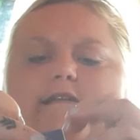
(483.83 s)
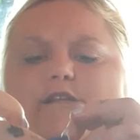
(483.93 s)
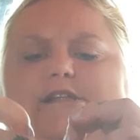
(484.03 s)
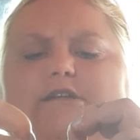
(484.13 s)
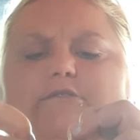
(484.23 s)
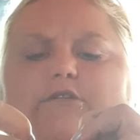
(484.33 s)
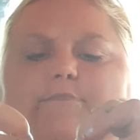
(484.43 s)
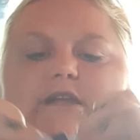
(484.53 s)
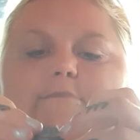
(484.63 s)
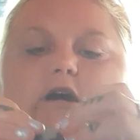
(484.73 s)
It's just a little
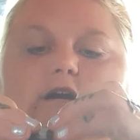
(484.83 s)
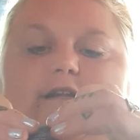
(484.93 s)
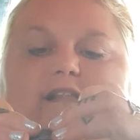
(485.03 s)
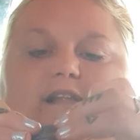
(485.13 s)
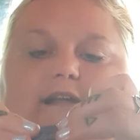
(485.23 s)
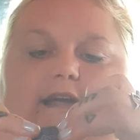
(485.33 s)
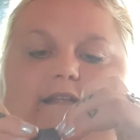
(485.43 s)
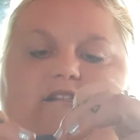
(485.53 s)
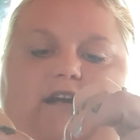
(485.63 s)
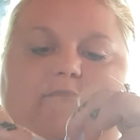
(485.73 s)
bitty box. Like,
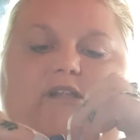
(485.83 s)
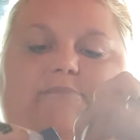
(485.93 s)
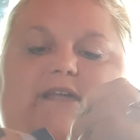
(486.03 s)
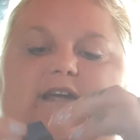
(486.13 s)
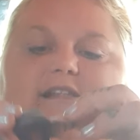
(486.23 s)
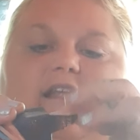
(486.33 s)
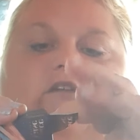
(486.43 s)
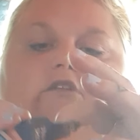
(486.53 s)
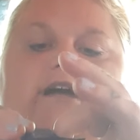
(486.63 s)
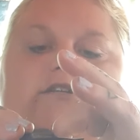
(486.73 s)
this right here must be like a
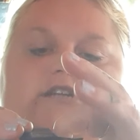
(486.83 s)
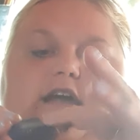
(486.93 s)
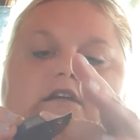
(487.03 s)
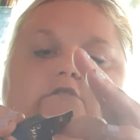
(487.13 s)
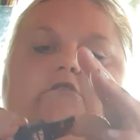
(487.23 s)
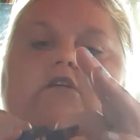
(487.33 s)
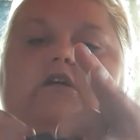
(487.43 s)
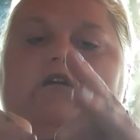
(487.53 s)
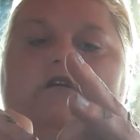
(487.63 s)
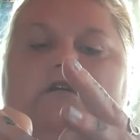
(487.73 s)
single eyeshadow.
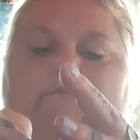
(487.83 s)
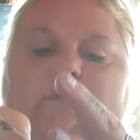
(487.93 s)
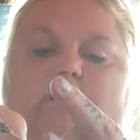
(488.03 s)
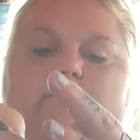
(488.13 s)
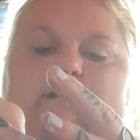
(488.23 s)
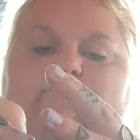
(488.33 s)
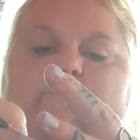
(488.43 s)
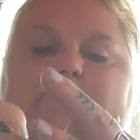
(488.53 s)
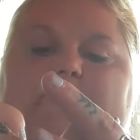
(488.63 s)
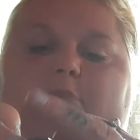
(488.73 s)
I'm going to go ahead and
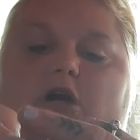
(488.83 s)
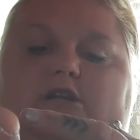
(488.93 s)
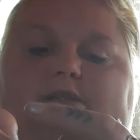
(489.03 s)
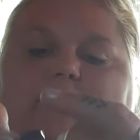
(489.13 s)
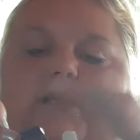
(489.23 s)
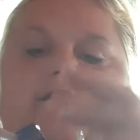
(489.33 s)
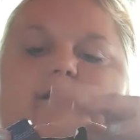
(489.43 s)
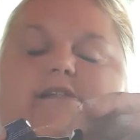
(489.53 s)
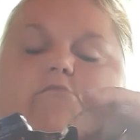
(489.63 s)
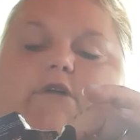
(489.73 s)
rip the box
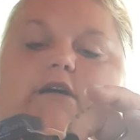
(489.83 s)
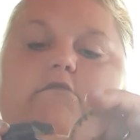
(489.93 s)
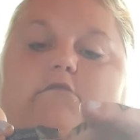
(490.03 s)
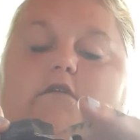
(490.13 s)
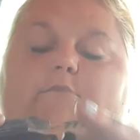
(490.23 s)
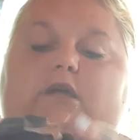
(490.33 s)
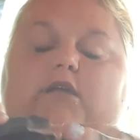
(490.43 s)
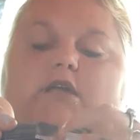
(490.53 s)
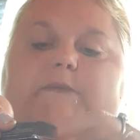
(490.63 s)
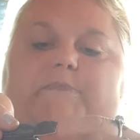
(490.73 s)
because, well, I'm going
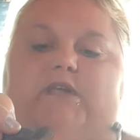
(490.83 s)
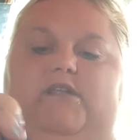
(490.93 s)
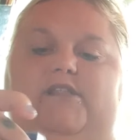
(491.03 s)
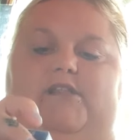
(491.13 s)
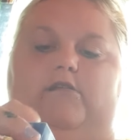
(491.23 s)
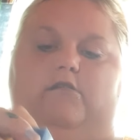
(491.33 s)
to keep this.